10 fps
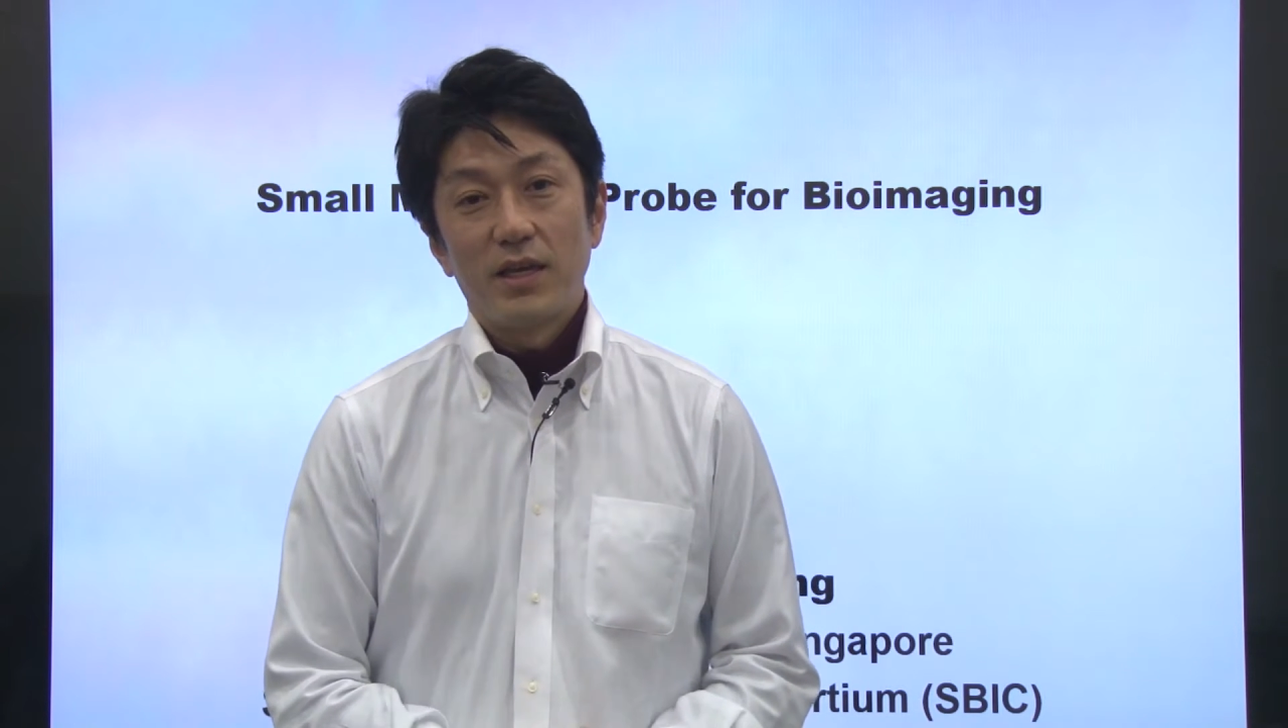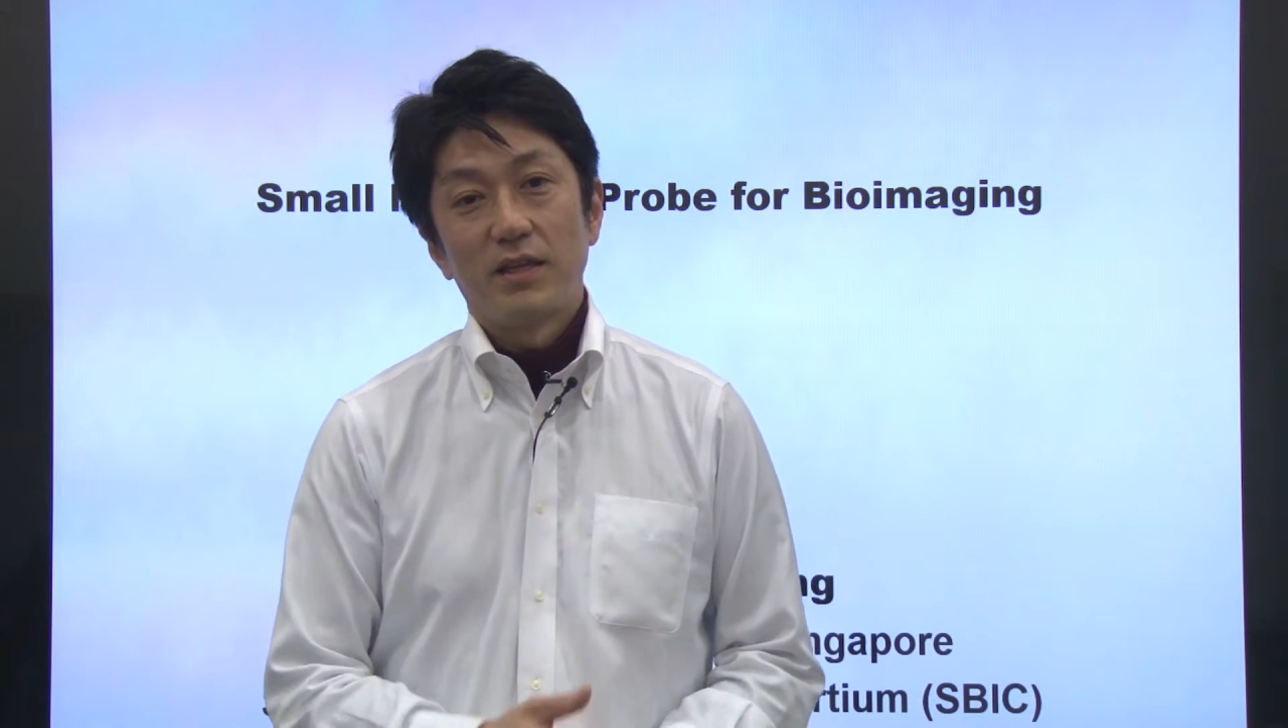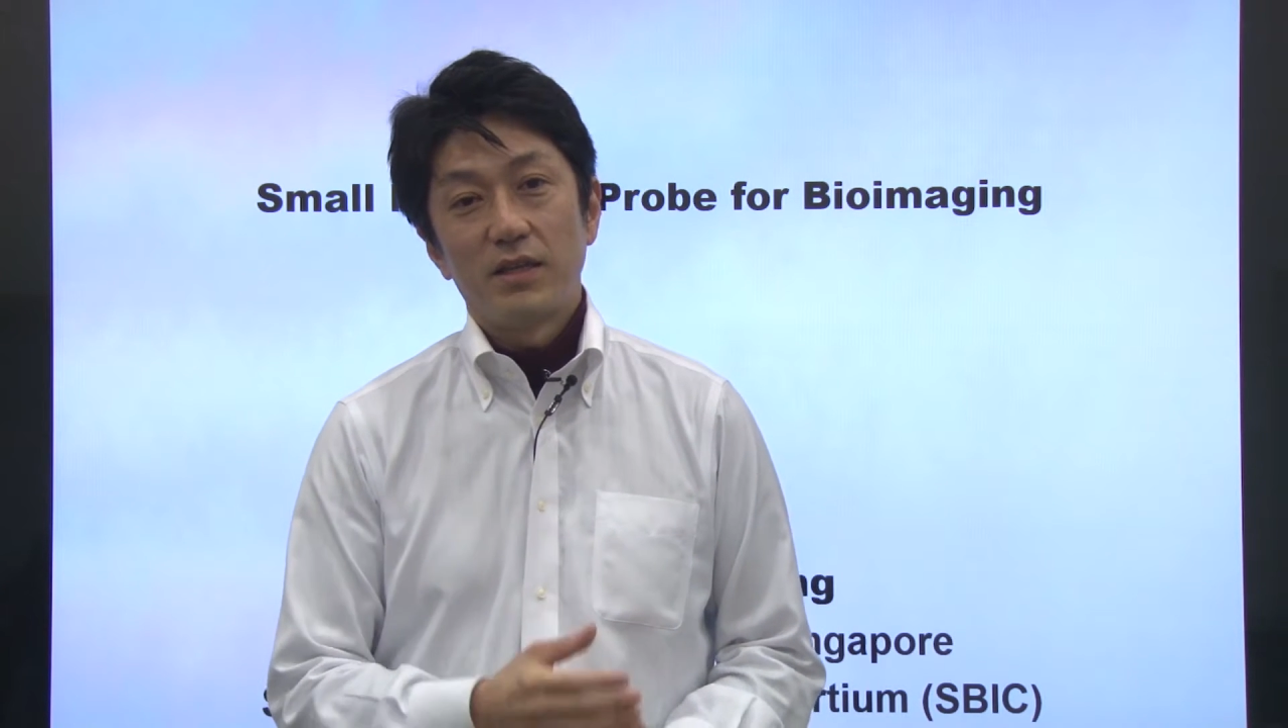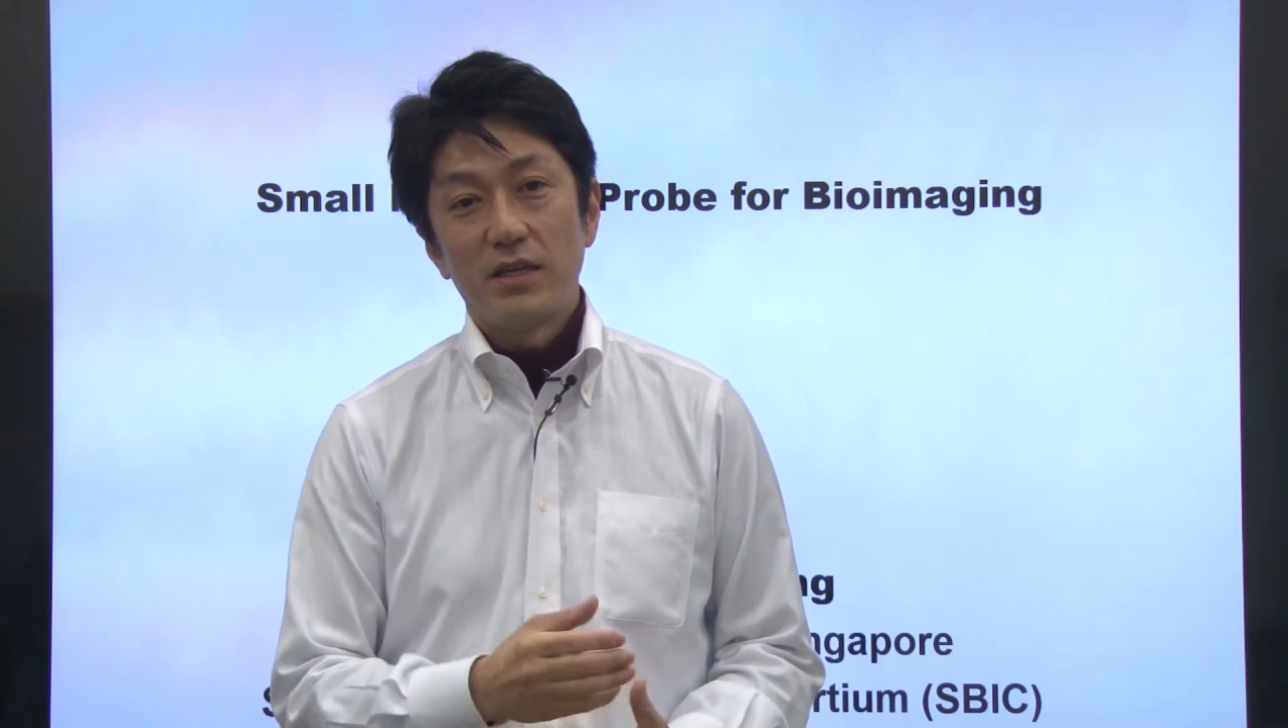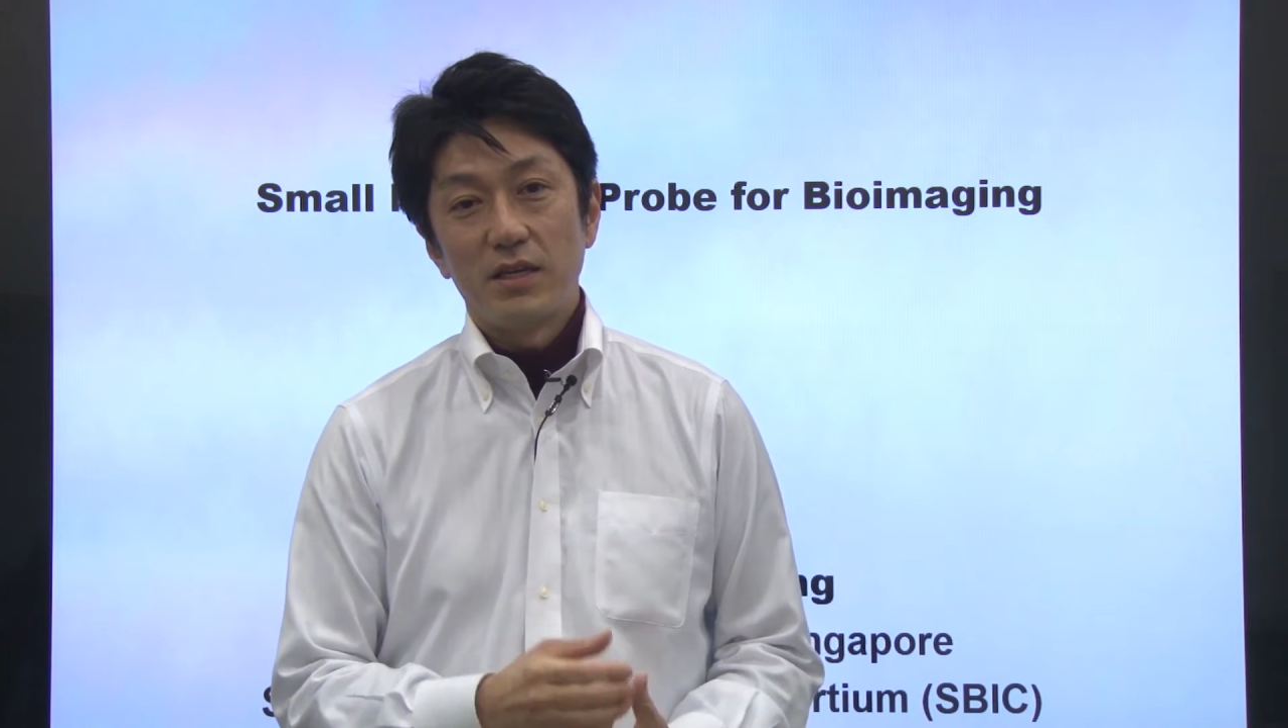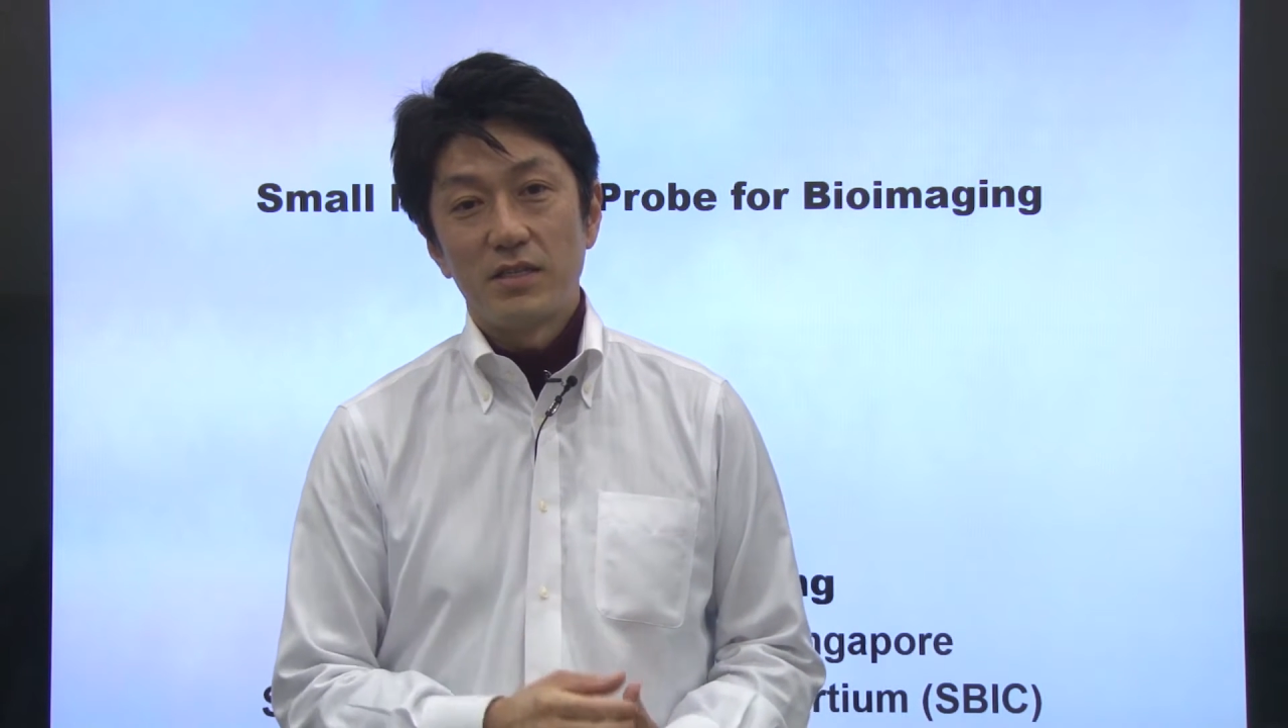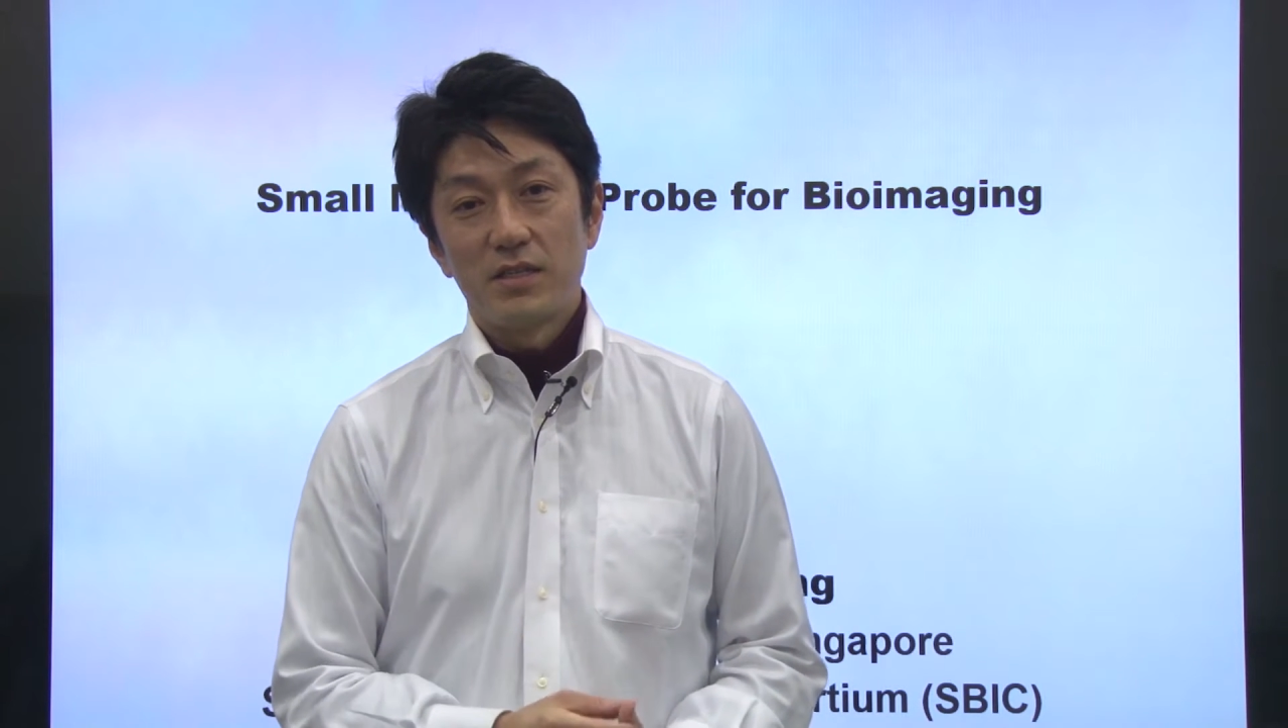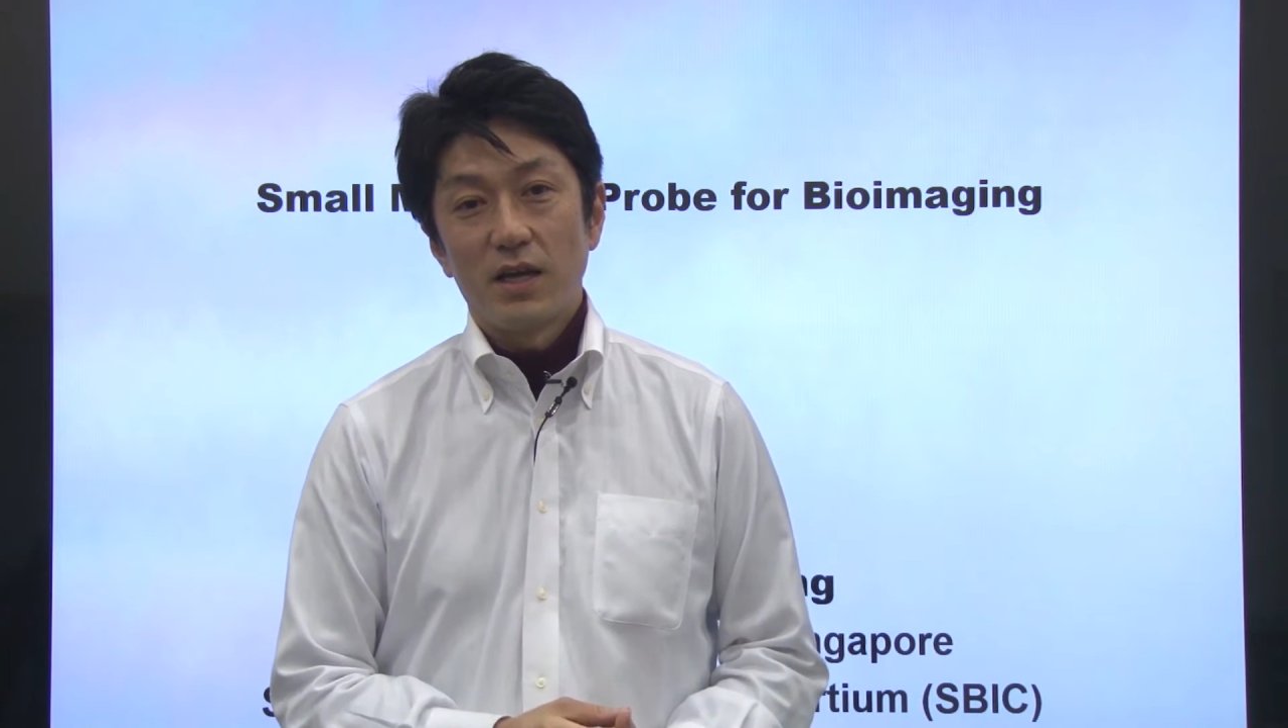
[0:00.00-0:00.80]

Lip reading: and he is